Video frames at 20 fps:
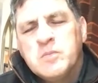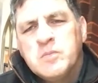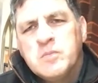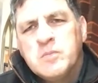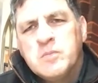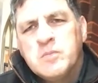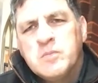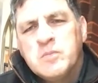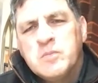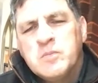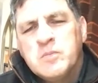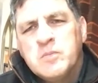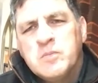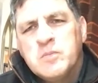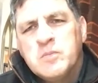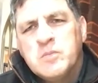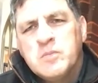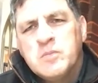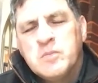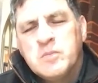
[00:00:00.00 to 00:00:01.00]

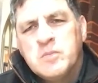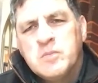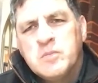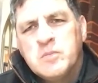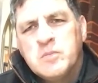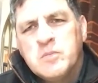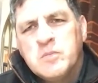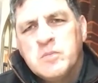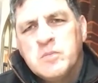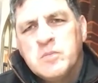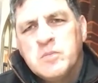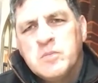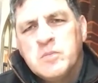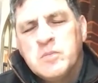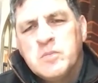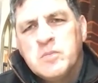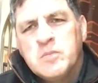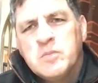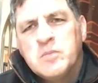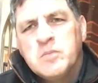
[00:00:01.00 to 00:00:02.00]

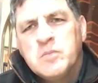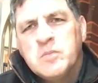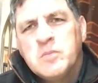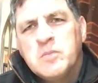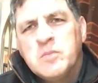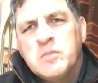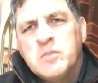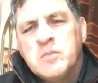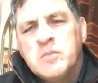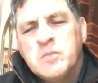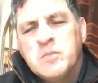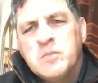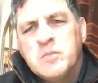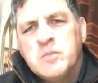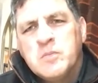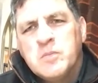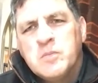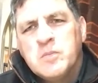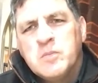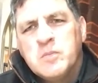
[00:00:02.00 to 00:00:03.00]

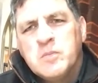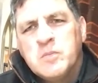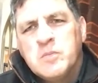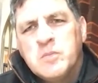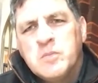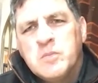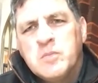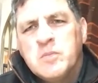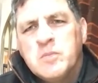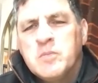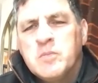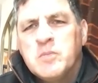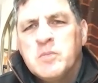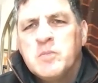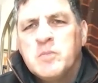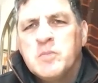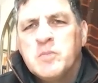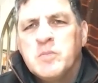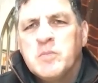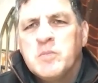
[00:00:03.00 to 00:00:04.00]

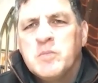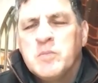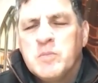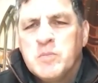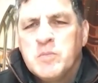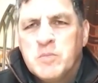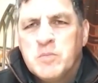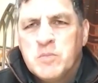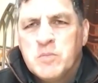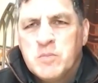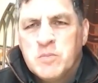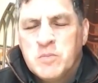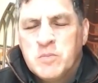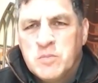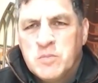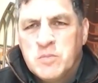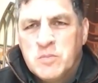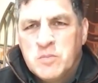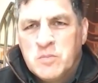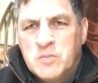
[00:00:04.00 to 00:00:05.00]

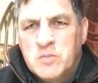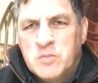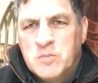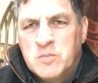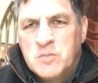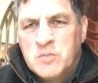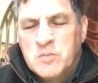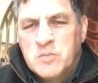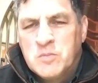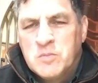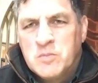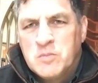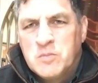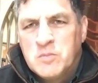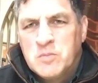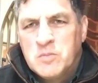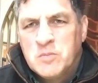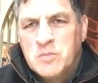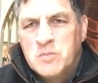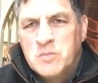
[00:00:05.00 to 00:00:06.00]

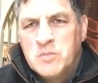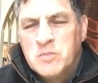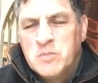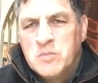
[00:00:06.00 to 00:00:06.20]
This person isn't speaking.